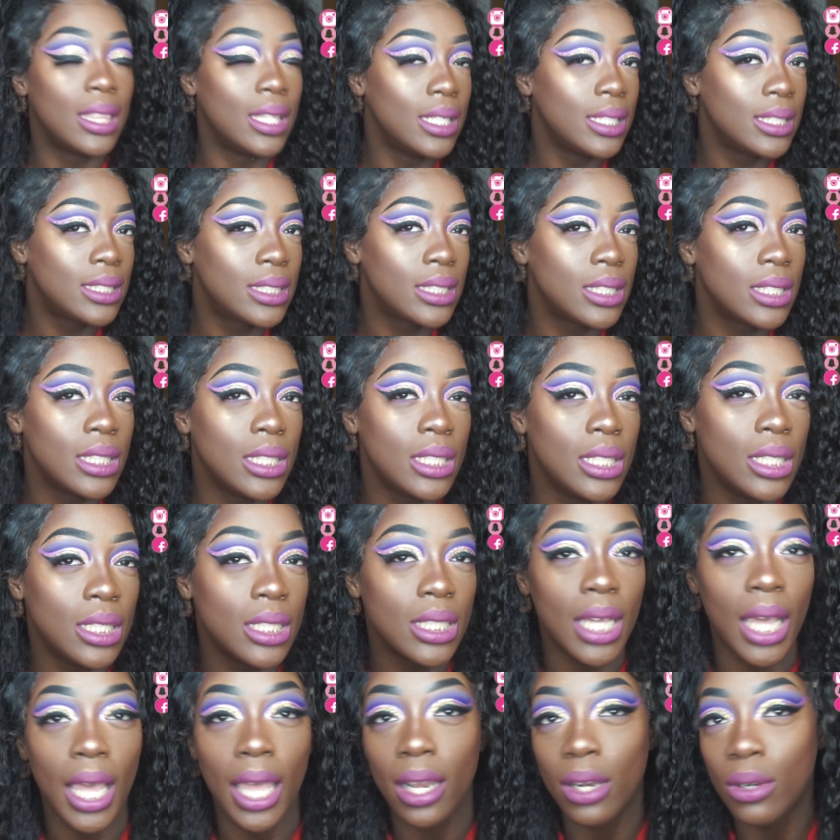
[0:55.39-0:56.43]
This
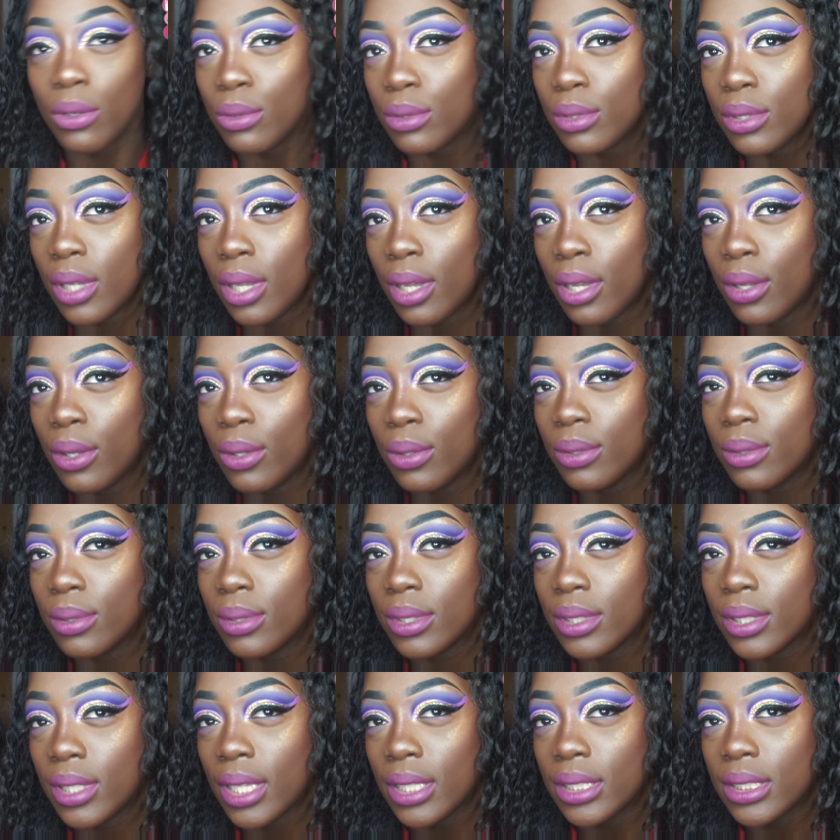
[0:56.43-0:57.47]
look, I don't know.
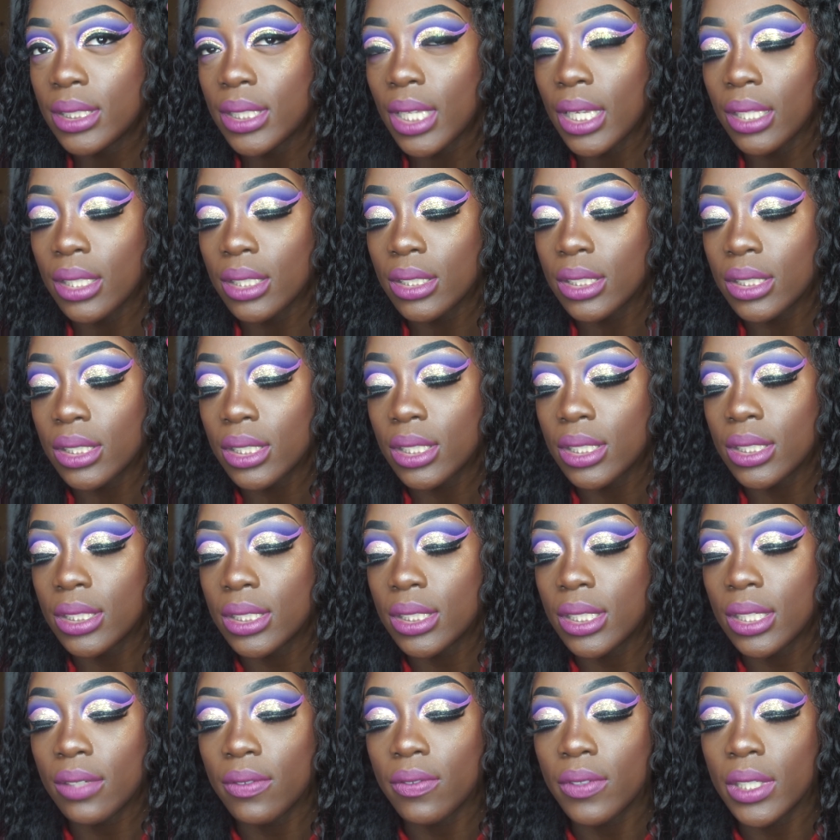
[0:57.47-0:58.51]
They say this look is
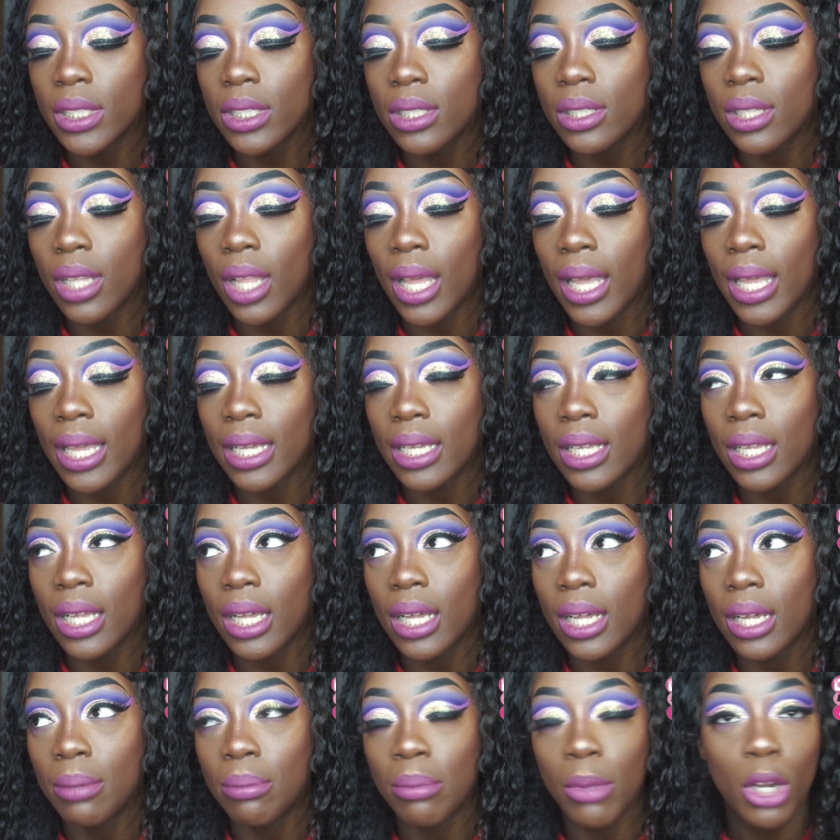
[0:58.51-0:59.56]
giving like
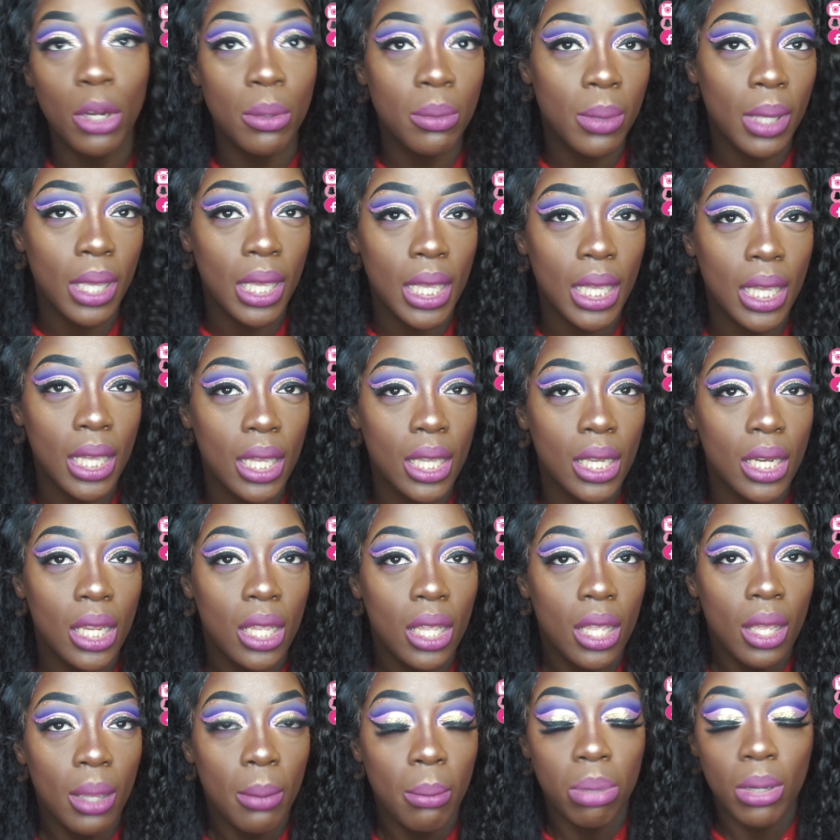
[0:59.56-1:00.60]
a mermaid,
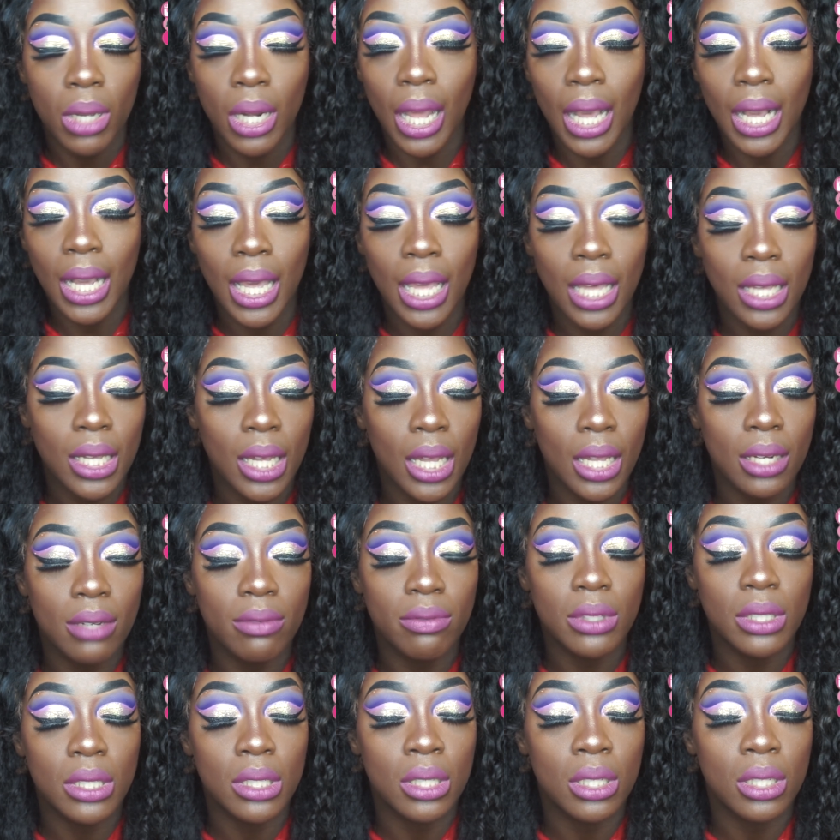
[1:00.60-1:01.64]
but I got kind
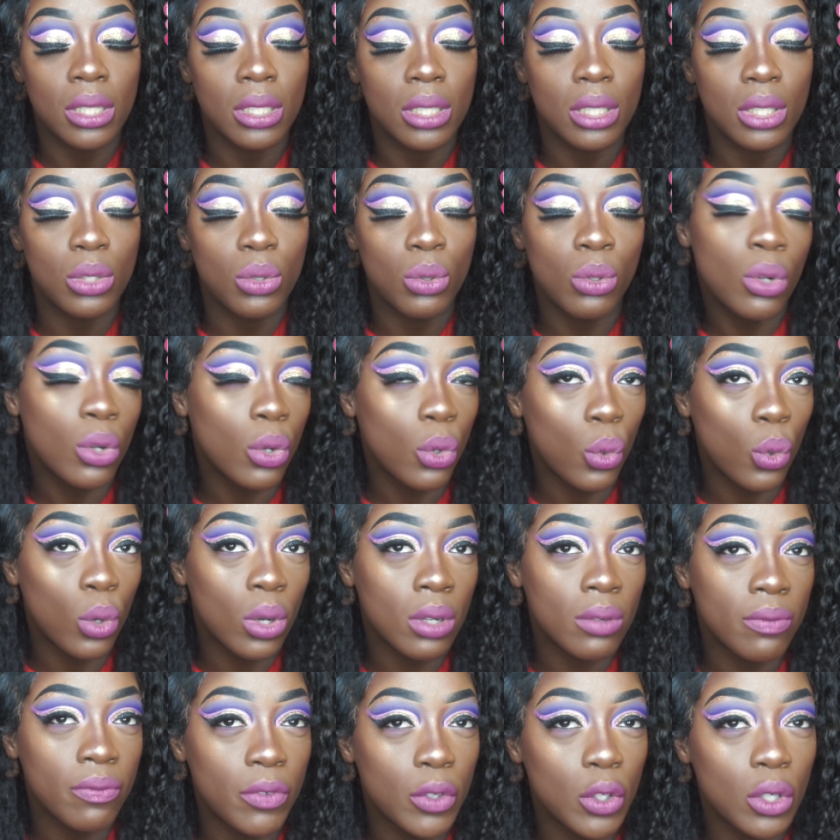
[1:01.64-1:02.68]
of a
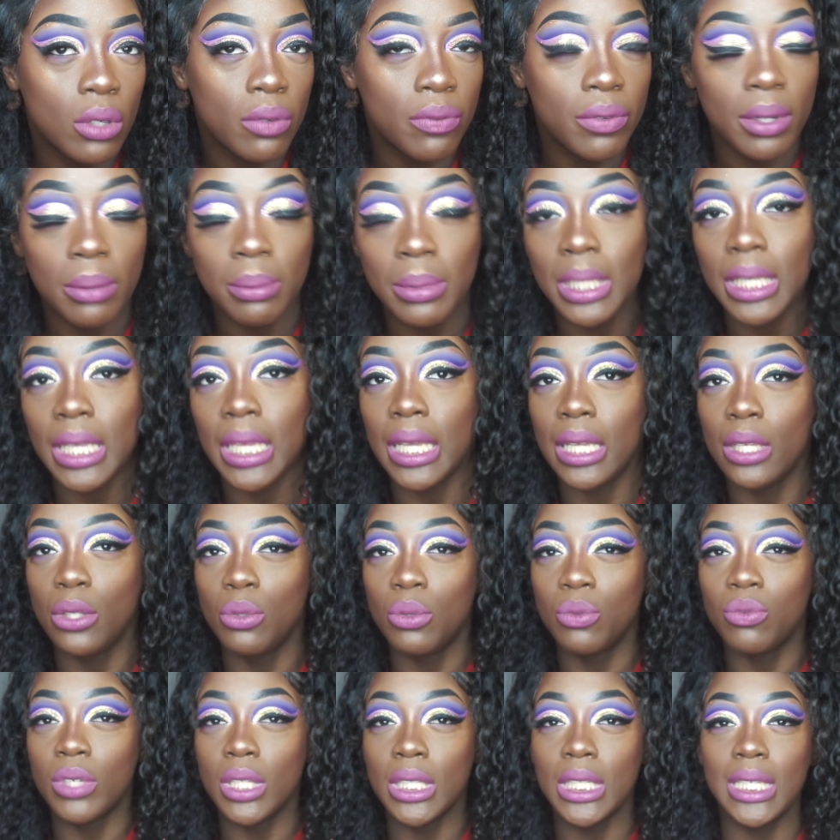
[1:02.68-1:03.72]
unicorn feel from it, and
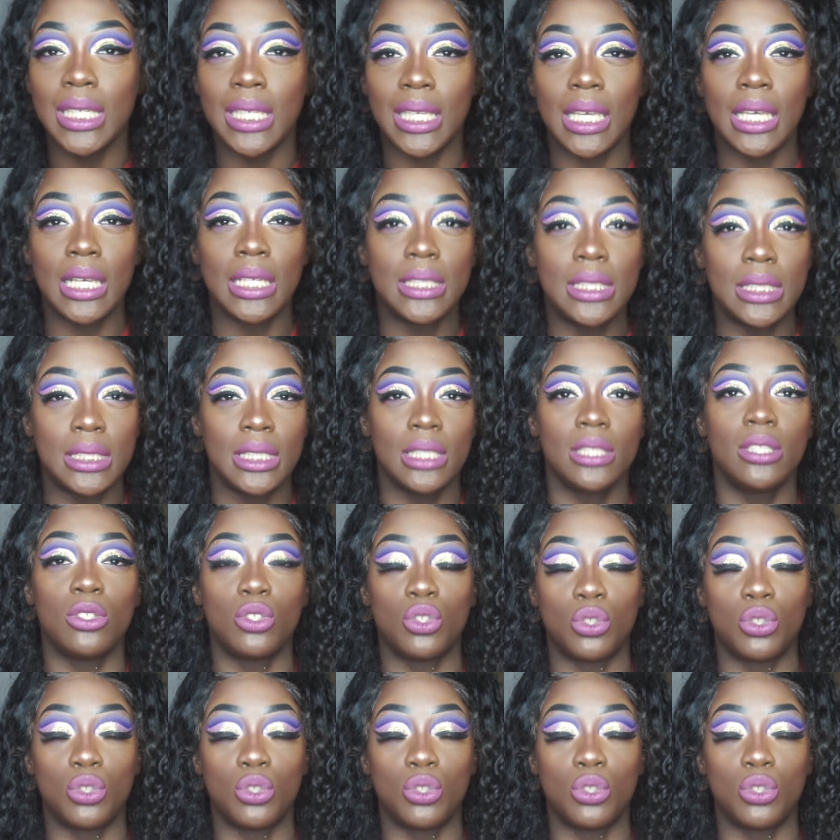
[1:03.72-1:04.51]
you really can't see the